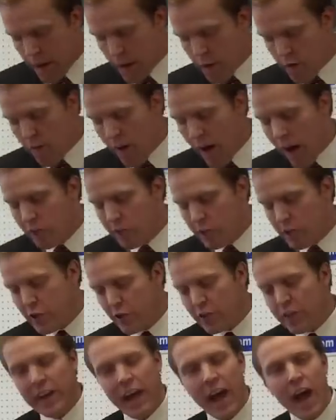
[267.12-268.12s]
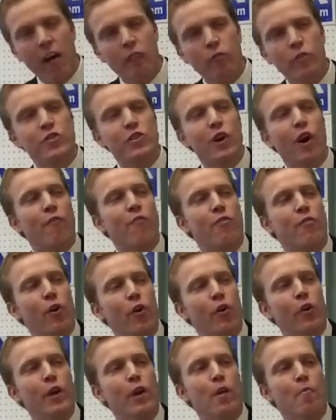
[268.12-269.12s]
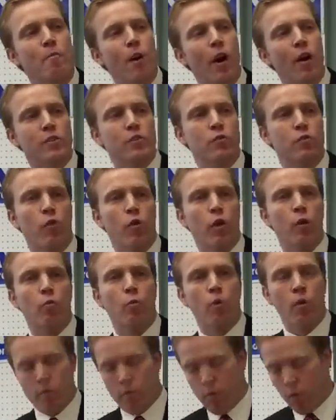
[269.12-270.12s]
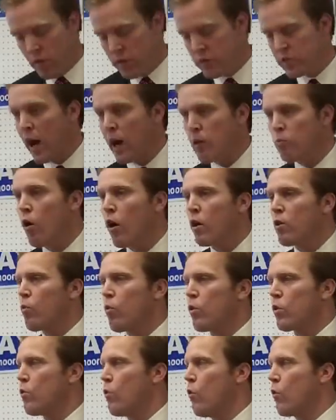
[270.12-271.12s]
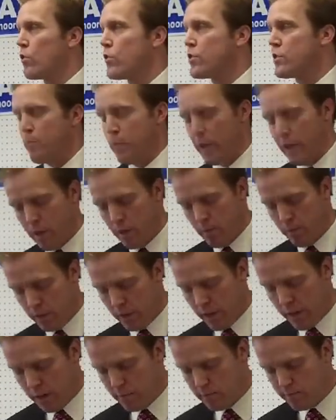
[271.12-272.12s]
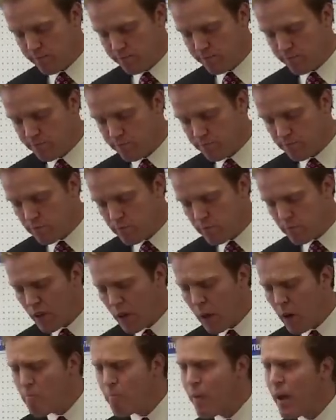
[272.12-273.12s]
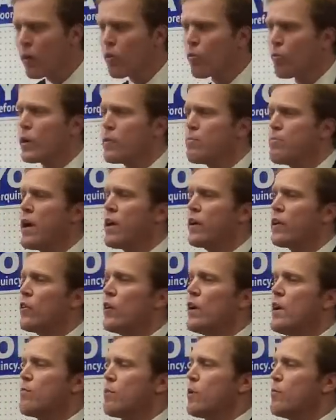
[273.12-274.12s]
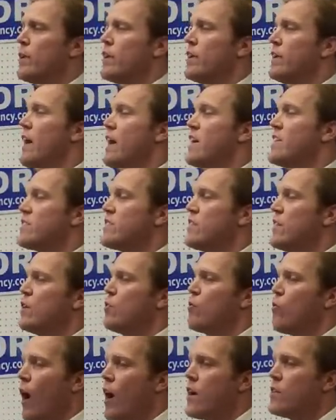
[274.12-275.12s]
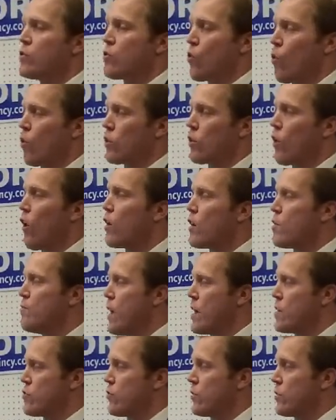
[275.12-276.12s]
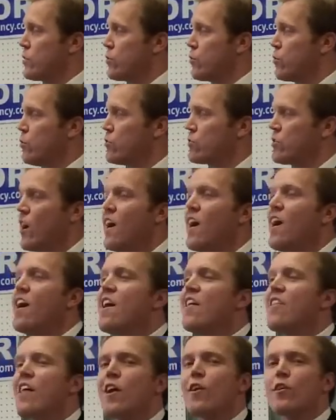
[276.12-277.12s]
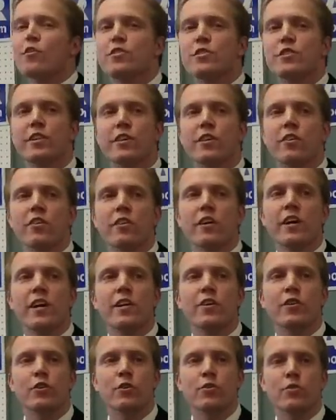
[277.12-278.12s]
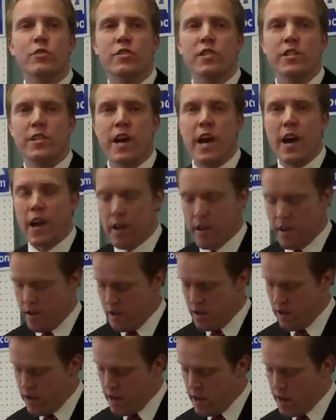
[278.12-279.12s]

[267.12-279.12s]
He found it took an average of 30 months for a, for a sidewalk work order to be completed. Mayor Rick Baker implemented a citywide scorecard and measuring tools that are still in use today.